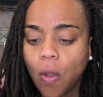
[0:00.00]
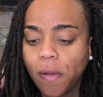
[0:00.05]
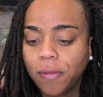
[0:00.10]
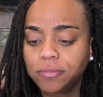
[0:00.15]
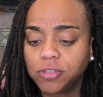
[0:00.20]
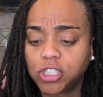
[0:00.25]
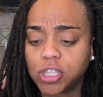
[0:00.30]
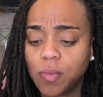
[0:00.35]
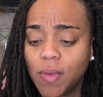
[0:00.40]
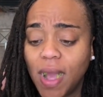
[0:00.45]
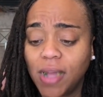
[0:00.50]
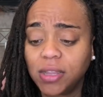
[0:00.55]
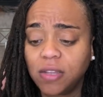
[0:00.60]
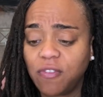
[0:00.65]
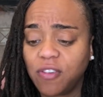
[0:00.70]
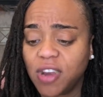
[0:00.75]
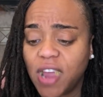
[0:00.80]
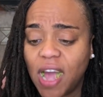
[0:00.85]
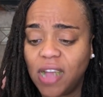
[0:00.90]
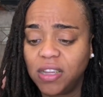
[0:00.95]
So we have the
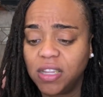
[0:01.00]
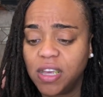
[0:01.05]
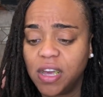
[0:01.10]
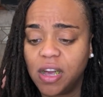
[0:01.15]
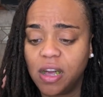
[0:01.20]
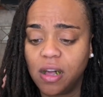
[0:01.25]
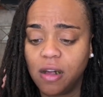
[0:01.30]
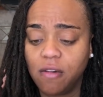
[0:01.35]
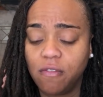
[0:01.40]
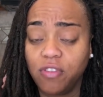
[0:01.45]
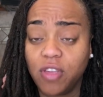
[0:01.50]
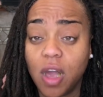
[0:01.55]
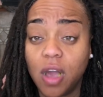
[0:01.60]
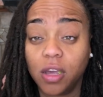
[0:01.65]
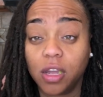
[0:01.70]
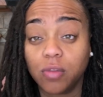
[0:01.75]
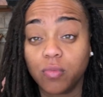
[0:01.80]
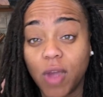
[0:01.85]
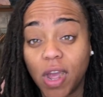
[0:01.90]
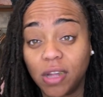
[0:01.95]
finale of Young
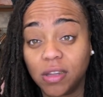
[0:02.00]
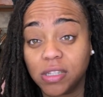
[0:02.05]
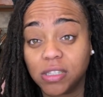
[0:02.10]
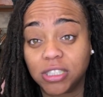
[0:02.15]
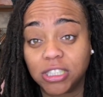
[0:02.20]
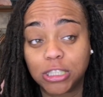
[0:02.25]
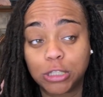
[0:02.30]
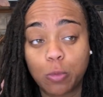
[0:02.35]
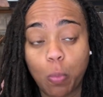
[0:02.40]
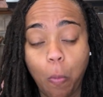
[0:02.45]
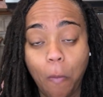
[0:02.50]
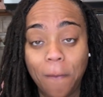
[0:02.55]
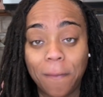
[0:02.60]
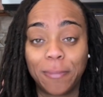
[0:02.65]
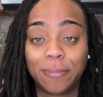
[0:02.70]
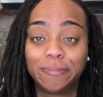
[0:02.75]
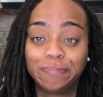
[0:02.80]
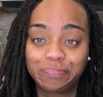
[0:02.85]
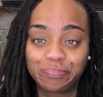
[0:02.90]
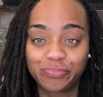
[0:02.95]
and Reckless.
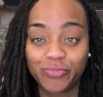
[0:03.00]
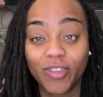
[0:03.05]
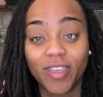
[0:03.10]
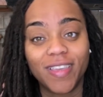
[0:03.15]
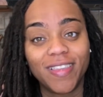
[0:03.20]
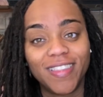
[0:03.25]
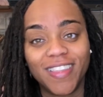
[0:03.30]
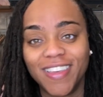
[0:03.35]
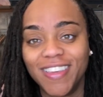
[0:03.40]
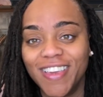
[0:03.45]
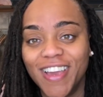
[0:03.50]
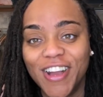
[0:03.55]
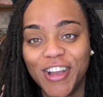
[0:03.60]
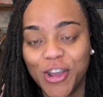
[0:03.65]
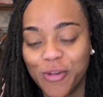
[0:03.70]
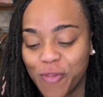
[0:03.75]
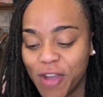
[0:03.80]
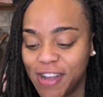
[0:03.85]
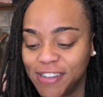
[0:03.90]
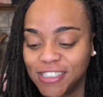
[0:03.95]
The Young
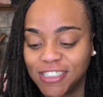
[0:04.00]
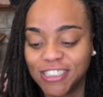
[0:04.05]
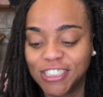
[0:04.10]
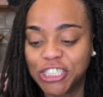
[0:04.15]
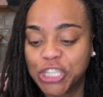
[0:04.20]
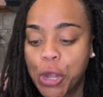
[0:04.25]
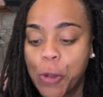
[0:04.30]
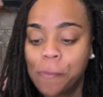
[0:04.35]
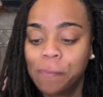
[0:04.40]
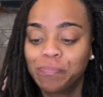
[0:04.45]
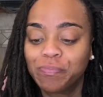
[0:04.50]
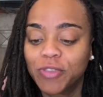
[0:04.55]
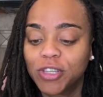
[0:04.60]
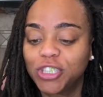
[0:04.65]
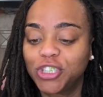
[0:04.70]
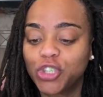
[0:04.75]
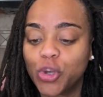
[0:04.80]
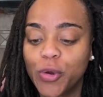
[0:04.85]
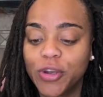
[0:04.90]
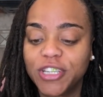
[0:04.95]
and Reckless
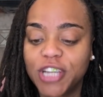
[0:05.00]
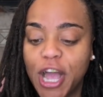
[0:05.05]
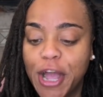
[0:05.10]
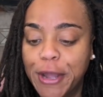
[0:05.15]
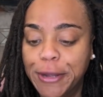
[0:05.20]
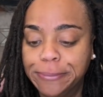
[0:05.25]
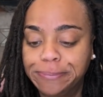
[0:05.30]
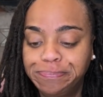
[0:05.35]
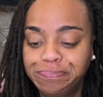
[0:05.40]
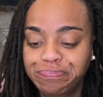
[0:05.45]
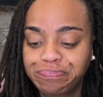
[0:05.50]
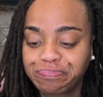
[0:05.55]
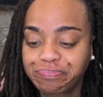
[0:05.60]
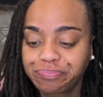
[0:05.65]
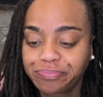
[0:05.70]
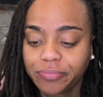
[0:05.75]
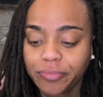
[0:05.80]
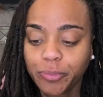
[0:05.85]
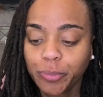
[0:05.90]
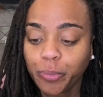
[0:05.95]
story time.
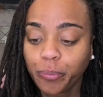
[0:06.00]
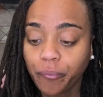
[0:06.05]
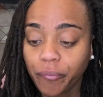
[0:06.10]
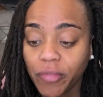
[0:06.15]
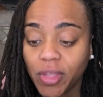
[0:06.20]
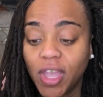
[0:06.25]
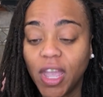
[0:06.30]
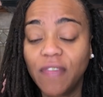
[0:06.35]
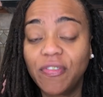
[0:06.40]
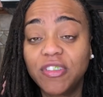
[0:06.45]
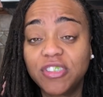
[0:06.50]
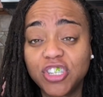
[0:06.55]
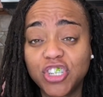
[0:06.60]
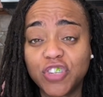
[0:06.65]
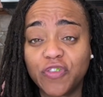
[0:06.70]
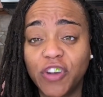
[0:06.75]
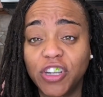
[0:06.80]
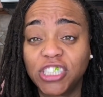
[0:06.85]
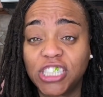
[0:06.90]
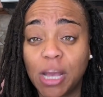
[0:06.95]
If this is your
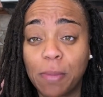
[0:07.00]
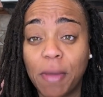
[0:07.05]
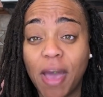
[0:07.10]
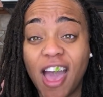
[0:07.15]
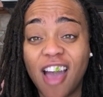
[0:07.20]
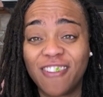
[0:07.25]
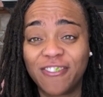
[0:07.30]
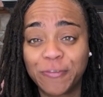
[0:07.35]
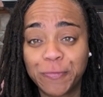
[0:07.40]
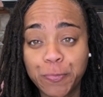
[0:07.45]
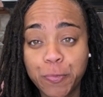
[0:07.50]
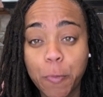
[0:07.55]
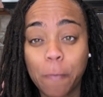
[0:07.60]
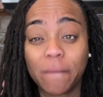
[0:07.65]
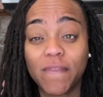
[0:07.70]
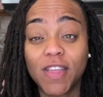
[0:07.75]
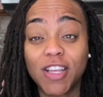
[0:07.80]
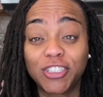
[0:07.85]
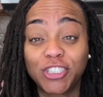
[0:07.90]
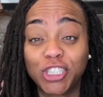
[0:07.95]
first time,
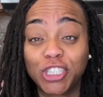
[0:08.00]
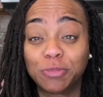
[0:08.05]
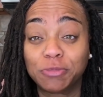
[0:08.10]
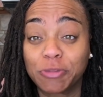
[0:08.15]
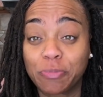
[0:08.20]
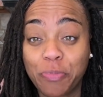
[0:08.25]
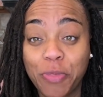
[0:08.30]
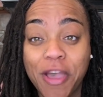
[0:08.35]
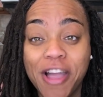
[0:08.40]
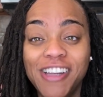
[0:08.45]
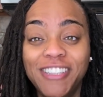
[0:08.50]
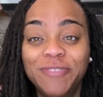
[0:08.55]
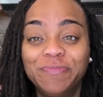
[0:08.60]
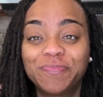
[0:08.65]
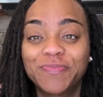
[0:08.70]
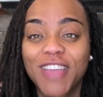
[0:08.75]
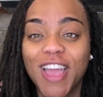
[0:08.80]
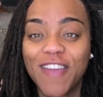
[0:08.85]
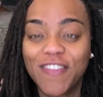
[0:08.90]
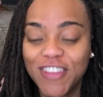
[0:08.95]

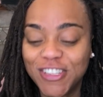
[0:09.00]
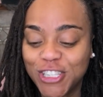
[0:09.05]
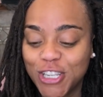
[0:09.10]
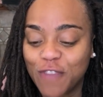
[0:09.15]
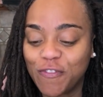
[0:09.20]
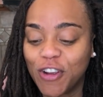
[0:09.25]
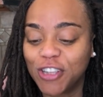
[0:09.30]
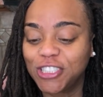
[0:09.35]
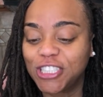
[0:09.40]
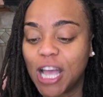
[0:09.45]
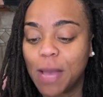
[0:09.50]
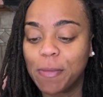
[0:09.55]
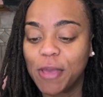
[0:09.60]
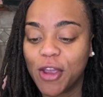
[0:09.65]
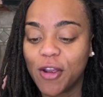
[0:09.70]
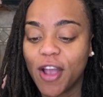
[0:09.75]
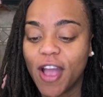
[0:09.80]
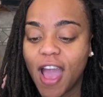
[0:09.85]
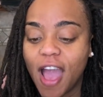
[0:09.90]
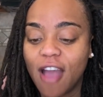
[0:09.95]
if this is your first time
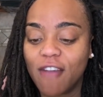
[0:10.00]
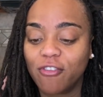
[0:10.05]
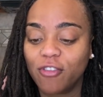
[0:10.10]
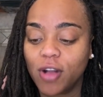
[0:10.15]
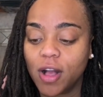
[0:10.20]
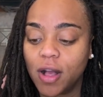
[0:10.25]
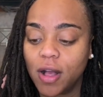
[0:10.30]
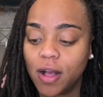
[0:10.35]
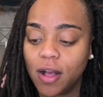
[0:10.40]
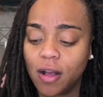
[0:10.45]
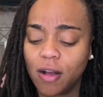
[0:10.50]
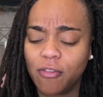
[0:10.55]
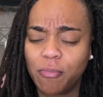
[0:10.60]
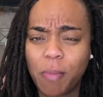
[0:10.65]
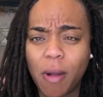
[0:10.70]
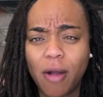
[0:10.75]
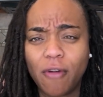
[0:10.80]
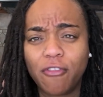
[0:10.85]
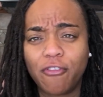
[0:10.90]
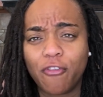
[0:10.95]
here, I have
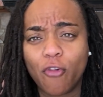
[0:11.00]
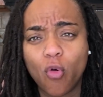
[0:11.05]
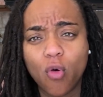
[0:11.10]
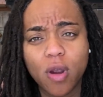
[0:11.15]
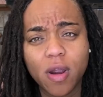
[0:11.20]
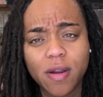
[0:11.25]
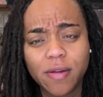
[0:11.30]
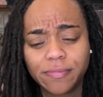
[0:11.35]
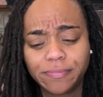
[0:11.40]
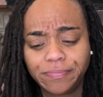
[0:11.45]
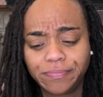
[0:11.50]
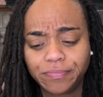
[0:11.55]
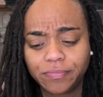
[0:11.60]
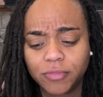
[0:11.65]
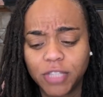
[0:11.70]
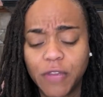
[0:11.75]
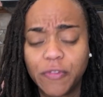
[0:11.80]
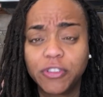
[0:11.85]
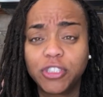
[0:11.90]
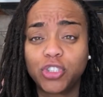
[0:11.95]
about 4
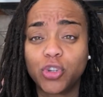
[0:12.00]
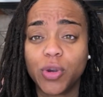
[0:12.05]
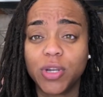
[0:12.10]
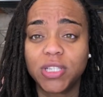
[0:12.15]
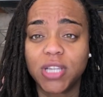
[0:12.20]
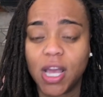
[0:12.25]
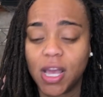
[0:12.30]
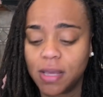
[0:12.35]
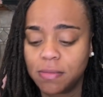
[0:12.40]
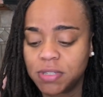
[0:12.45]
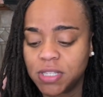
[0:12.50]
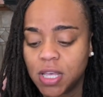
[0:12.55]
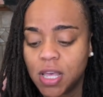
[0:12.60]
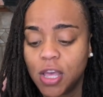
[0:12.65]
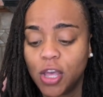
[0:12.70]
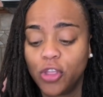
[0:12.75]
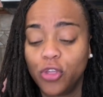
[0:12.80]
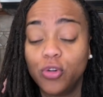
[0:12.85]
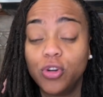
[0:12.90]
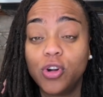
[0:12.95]
different story times.
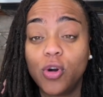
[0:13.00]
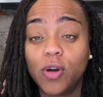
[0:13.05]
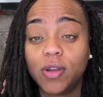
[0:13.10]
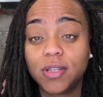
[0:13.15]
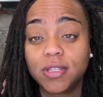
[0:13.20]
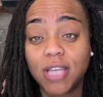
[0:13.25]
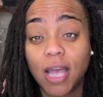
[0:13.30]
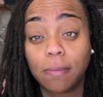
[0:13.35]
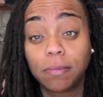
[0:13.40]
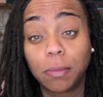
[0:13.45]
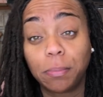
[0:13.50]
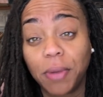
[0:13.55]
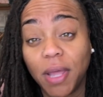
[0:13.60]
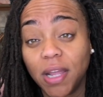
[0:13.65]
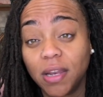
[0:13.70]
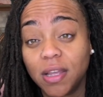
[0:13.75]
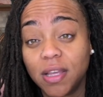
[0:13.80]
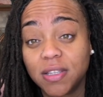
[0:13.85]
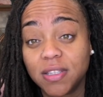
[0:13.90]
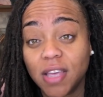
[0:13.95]
You can go ahead and tap the
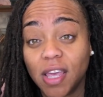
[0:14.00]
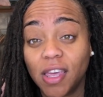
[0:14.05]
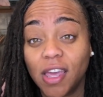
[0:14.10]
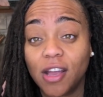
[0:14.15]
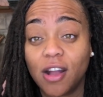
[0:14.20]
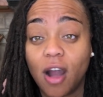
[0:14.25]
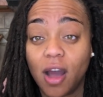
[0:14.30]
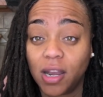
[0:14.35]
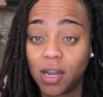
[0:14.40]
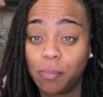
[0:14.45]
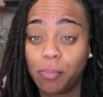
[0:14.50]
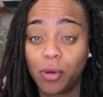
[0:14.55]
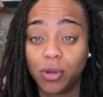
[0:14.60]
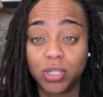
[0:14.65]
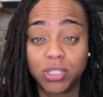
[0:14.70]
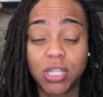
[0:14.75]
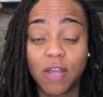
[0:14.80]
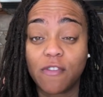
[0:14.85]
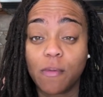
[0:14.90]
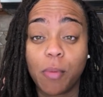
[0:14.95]
playlist and get caught up on
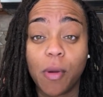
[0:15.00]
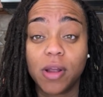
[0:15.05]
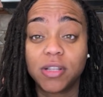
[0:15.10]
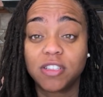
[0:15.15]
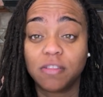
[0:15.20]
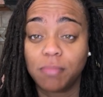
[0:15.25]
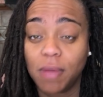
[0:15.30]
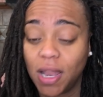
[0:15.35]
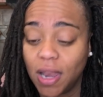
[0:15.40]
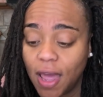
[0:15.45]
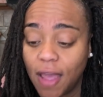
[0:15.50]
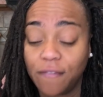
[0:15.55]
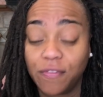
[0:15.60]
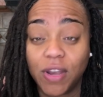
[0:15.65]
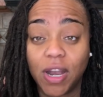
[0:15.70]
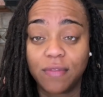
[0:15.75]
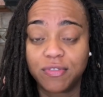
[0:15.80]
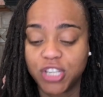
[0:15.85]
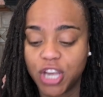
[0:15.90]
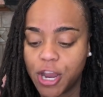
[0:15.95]
these different parts of my life that
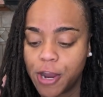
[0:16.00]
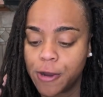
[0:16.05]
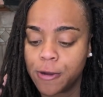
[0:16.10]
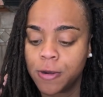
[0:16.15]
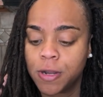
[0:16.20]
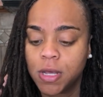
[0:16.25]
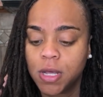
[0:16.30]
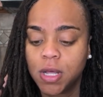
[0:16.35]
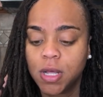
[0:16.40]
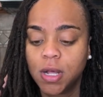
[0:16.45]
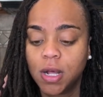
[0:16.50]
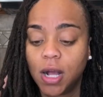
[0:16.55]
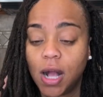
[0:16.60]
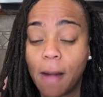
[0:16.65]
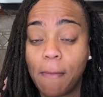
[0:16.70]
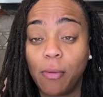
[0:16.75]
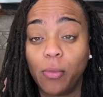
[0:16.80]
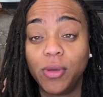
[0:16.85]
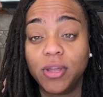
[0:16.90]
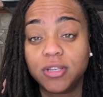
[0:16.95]
I've shared.
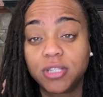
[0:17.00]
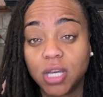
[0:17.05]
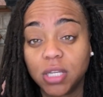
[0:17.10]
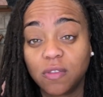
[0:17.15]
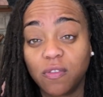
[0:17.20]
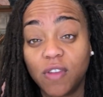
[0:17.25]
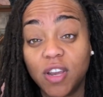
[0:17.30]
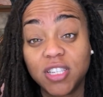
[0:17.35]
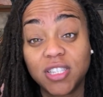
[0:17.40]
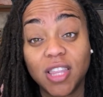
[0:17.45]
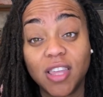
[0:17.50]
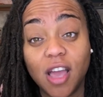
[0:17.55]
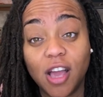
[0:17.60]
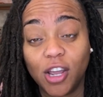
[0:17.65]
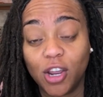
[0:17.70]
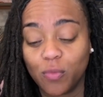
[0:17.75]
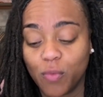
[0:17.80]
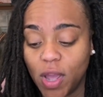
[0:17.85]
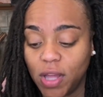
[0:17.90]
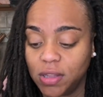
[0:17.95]
But we just finished the Young
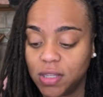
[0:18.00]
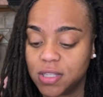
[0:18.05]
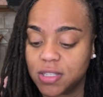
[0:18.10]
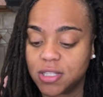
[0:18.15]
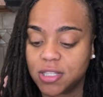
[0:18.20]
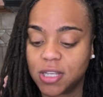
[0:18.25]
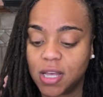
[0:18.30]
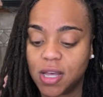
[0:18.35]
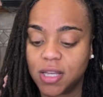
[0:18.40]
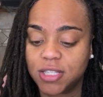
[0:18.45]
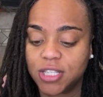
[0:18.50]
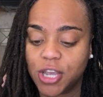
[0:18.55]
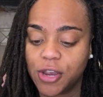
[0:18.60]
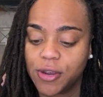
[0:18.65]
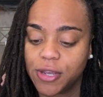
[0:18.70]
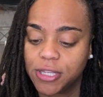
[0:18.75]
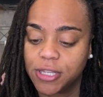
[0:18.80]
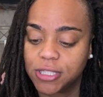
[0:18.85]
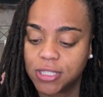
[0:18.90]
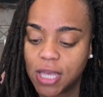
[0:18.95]
and Reckless
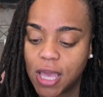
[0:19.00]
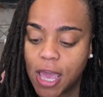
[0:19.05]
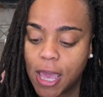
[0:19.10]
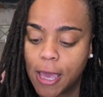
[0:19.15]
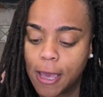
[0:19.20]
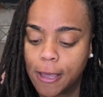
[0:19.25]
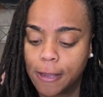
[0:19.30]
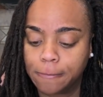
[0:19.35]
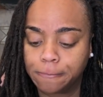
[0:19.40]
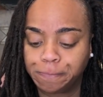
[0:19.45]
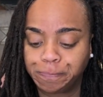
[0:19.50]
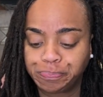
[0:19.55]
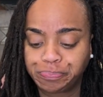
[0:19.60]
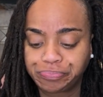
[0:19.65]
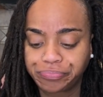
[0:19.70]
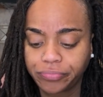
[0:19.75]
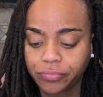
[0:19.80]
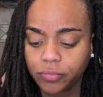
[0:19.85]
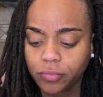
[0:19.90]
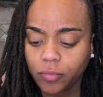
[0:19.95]
series, and
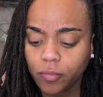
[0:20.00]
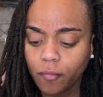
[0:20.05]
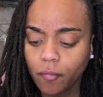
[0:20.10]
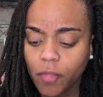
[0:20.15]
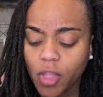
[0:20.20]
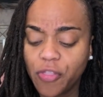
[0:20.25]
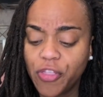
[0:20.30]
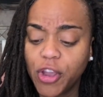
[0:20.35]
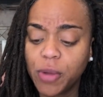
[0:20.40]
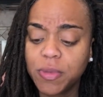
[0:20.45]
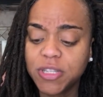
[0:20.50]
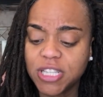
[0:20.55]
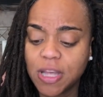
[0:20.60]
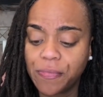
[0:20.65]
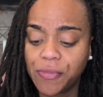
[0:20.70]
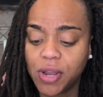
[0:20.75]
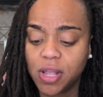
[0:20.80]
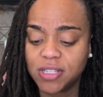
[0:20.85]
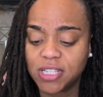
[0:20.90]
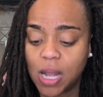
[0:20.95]
there was
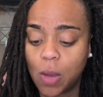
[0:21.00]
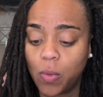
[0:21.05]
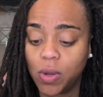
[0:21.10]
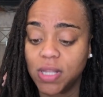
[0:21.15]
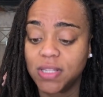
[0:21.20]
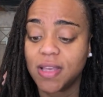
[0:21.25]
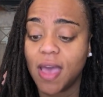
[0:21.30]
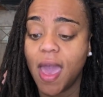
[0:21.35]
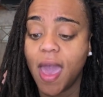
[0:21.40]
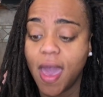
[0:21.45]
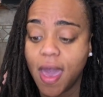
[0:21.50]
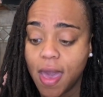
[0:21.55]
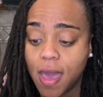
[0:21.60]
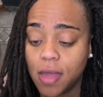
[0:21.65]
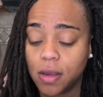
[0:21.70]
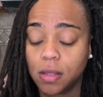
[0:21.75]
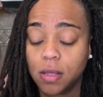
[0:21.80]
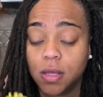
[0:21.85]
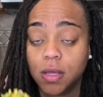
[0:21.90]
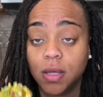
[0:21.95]
something else that I wanted to
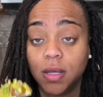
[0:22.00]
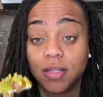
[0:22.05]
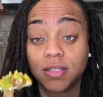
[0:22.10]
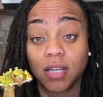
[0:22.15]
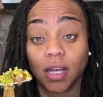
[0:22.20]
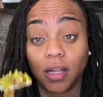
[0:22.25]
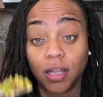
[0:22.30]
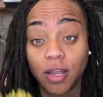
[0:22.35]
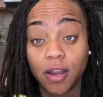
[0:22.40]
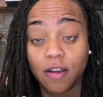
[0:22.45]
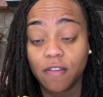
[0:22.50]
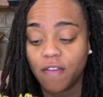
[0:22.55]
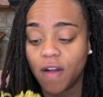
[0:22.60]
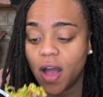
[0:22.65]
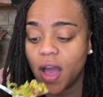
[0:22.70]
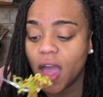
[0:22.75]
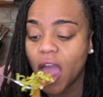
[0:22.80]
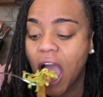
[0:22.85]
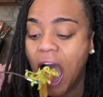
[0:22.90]
add to clarify.